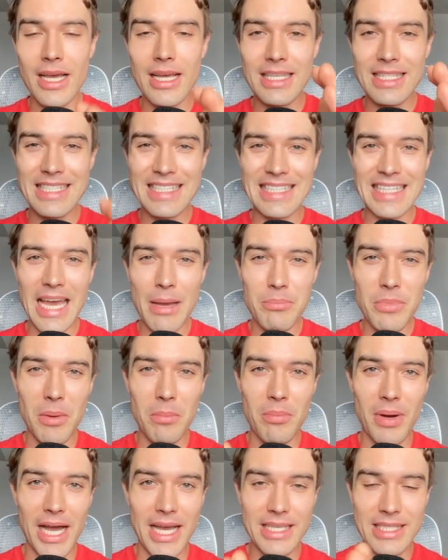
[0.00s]
step
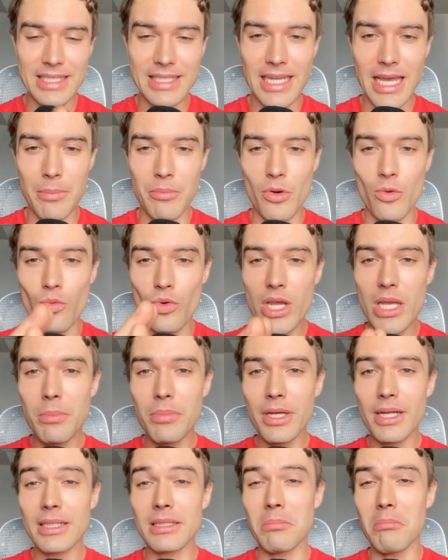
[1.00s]
by step
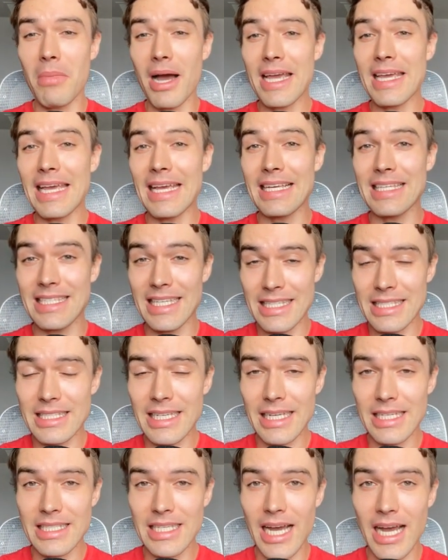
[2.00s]
rebuild my
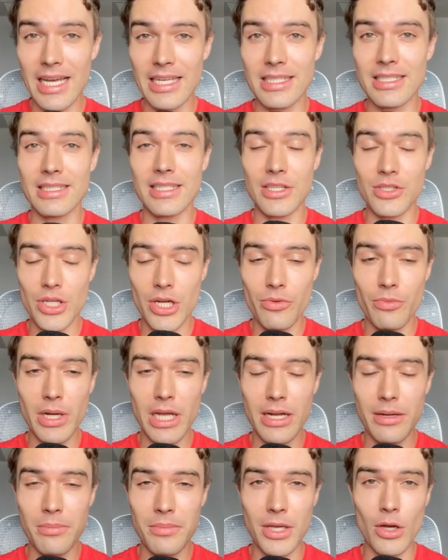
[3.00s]
existing SaaS that
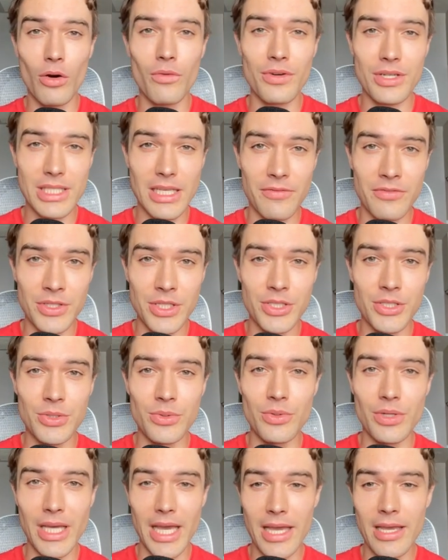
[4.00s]
generated me over
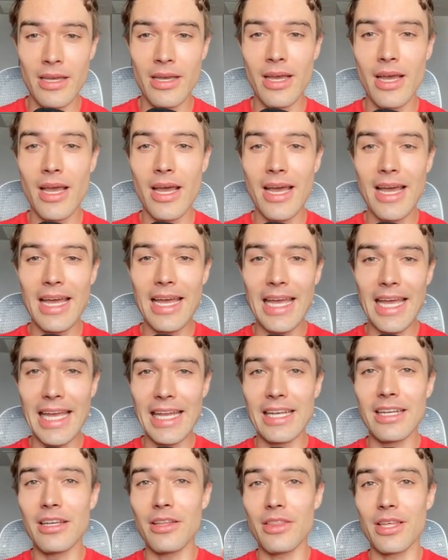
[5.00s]
72K
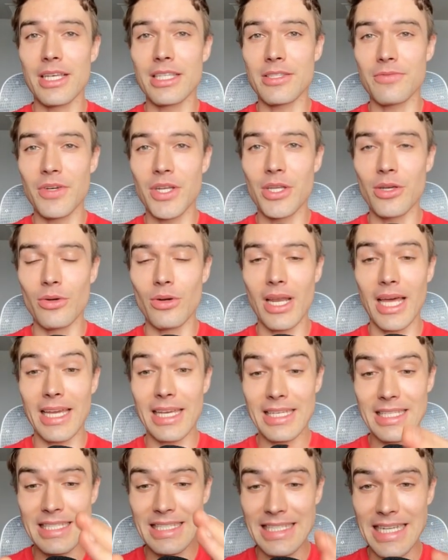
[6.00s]
in this video,
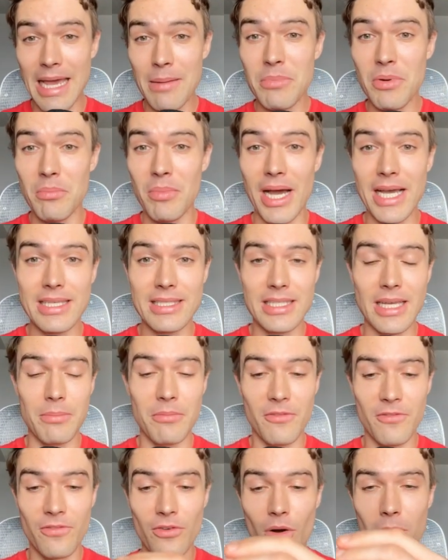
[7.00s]
like step by
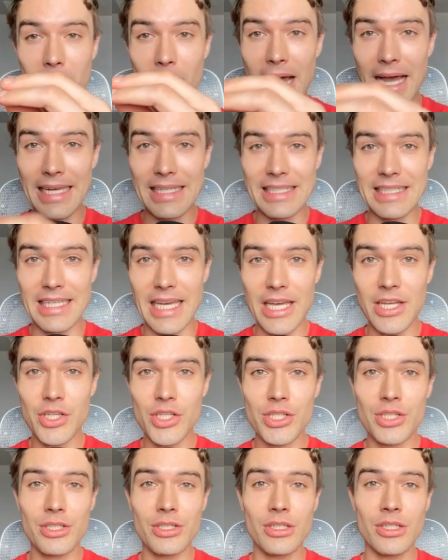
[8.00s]
step from
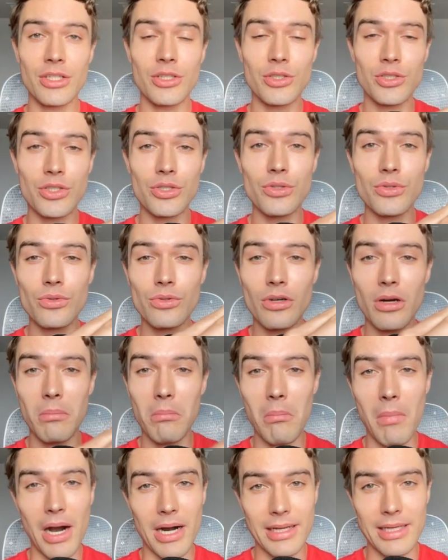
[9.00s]
ideation to
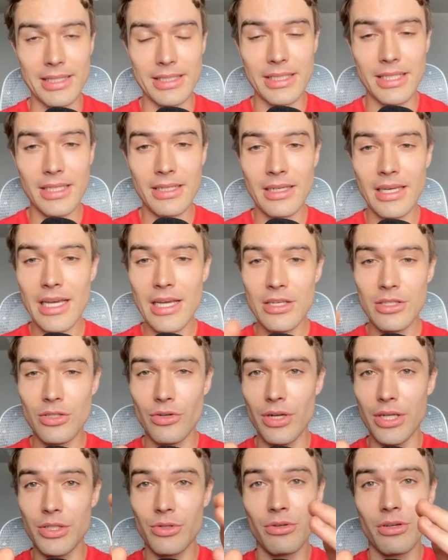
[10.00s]
marketing so
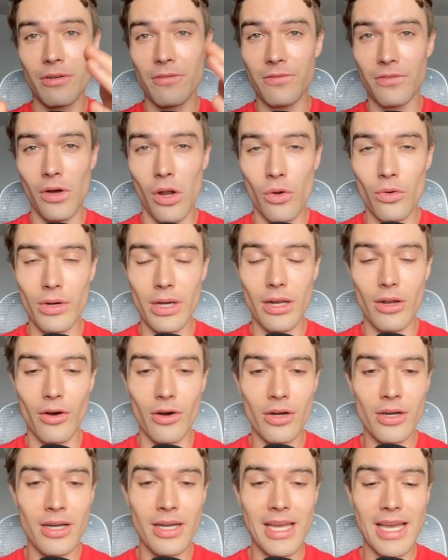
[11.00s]
that you can follow
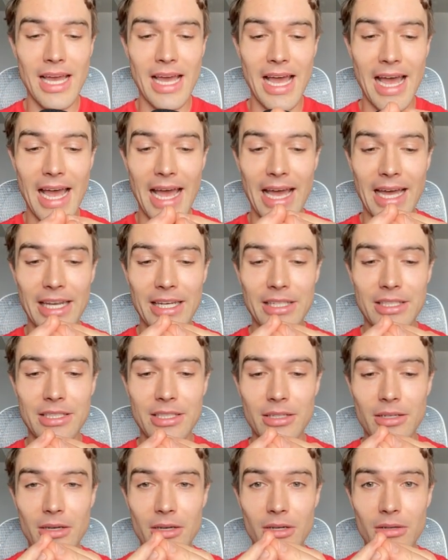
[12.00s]
along and
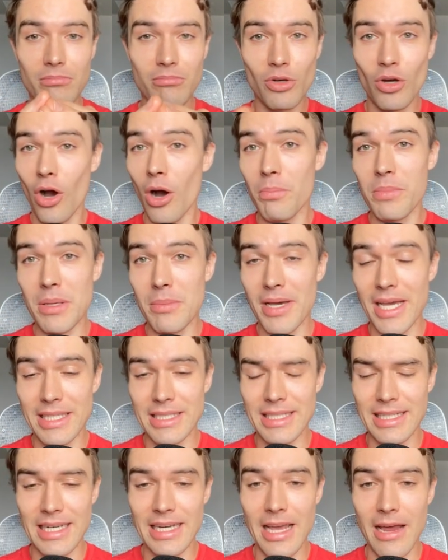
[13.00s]
copy
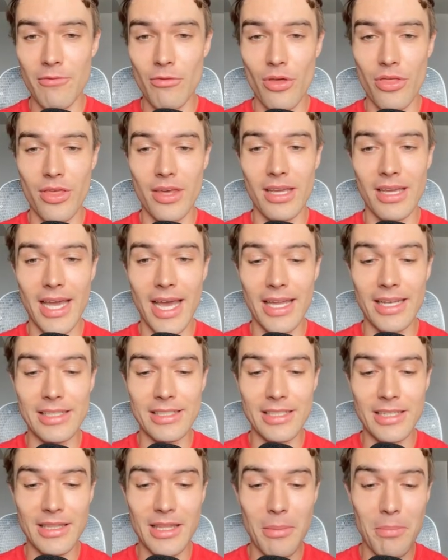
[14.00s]
basically everything. And
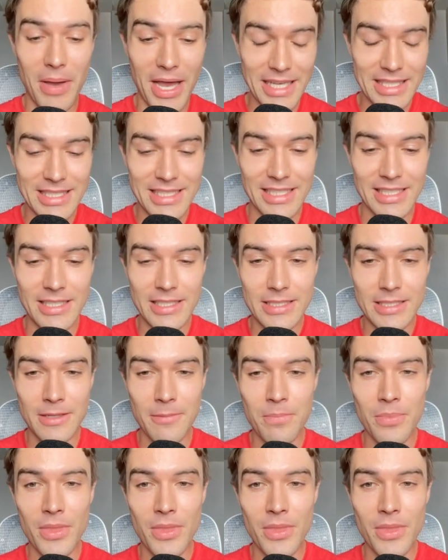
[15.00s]
the best is,